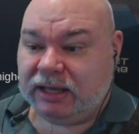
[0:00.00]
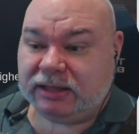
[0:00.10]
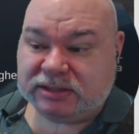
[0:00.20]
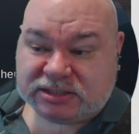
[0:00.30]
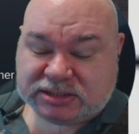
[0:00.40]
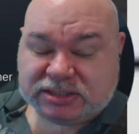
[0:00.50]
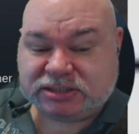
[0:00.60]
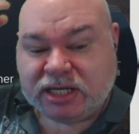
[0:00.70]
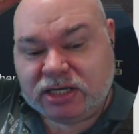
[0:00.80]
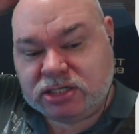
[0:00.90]
This
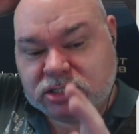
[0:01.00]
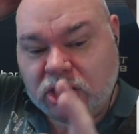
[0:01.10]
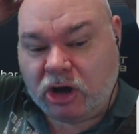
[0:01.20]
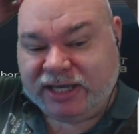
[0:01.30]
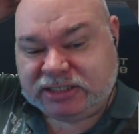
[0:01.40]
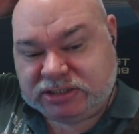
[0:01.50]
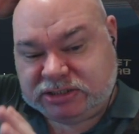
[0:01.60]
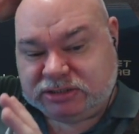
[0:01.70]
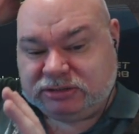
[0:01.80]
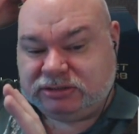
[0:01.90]
is a
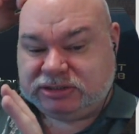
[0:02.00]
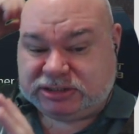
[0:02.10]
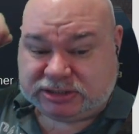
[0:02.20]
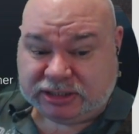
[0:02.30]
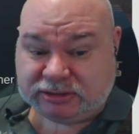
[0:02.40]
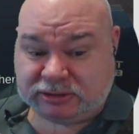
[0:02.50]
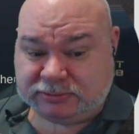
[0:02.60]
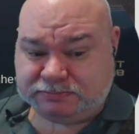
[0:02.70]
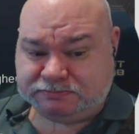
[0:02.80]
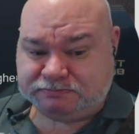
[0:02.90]
nice
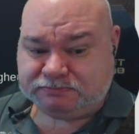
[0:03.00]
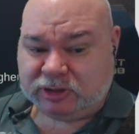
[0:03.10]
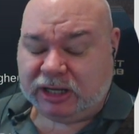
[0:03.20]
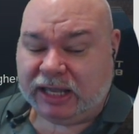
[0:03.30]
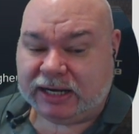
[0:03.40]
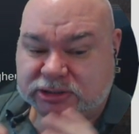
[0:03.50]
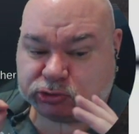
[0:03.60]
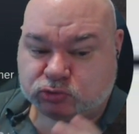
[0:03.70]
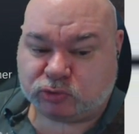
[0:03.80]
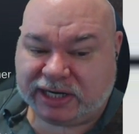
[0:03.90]
skill, and
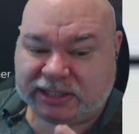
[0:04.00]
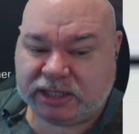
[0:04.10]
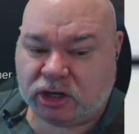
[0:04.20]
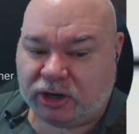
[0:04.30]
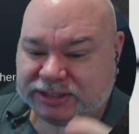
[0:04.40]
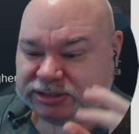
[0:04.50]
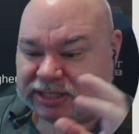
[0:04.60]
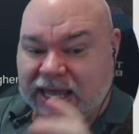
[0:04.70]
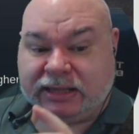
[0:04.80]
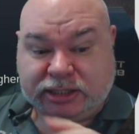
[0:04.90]
it's really nice
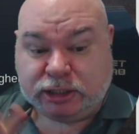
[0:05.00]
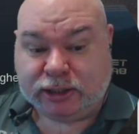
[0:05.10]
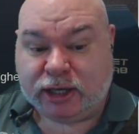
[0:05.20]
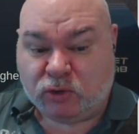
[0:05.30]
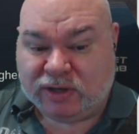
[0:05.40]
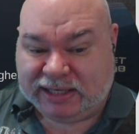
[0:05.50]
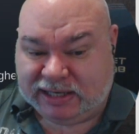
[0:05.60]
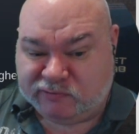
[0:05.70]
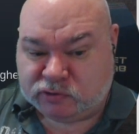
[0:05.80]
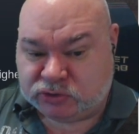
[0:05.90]
at the lower
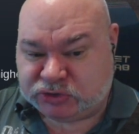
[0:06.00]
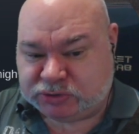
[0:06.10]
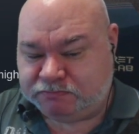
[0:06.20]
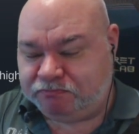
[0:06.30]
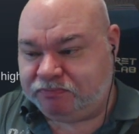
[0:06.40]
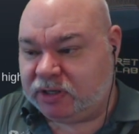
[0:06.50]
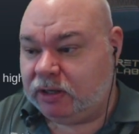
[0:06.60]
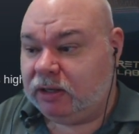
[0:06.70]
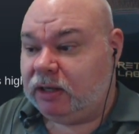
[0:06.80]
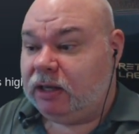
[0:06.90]
levels.
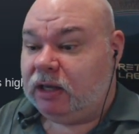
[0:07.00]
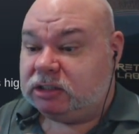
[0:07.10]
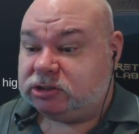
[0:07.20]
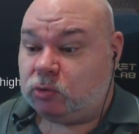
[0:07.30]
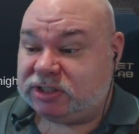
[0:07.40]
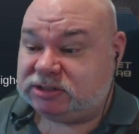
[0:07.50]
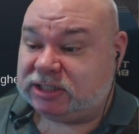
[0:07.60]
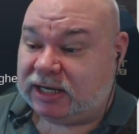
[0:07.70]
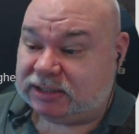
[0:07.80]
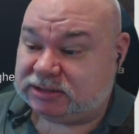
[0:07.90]
So what it
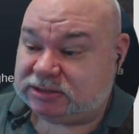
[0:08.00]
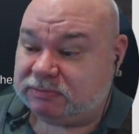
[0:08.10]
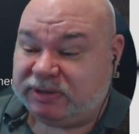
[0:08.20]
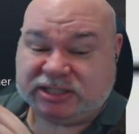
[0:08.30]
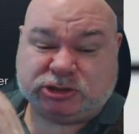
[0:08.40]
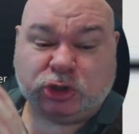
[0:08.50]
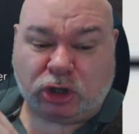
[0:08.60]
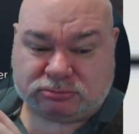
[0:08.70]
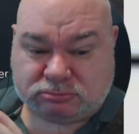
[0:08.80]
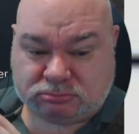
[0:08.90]
does, but it's
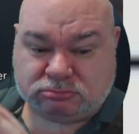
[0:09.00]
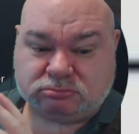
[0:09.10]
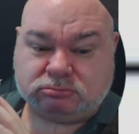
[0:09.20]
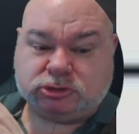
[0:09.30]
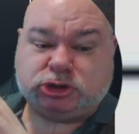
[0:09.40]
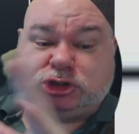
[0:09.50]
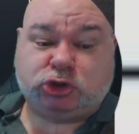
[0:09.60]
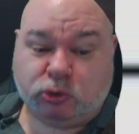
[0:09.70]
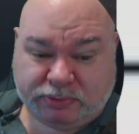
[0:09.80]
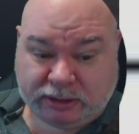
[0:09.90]
not
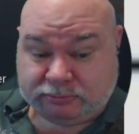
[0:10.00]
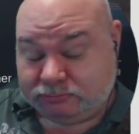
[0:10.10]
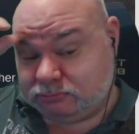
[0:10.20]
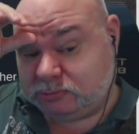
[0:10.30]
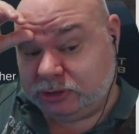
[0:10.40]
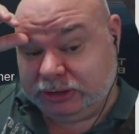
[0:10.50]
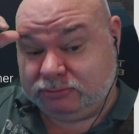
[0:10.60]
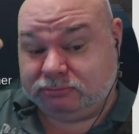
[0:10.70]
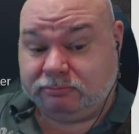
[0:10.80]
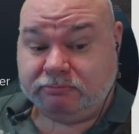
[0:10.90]
super, right?
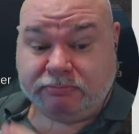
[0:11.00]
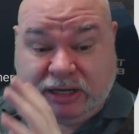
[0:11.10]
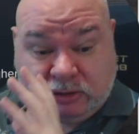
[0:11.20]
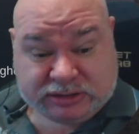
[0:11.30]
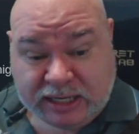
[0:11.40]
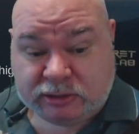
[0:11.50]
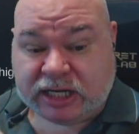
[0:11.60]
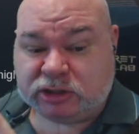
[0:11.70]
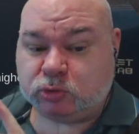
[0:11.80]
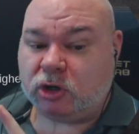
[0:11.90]
but it
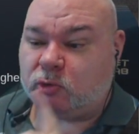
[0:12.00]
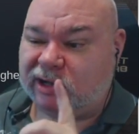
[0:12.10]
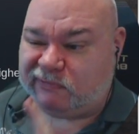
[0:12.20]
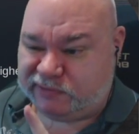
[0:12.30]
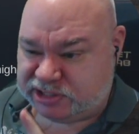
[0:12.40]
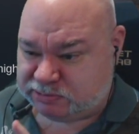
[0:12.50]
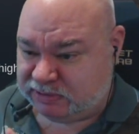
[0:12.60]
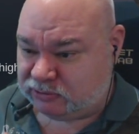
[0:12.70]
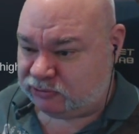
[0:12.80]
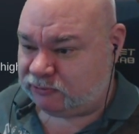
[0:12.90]
does work well for this build.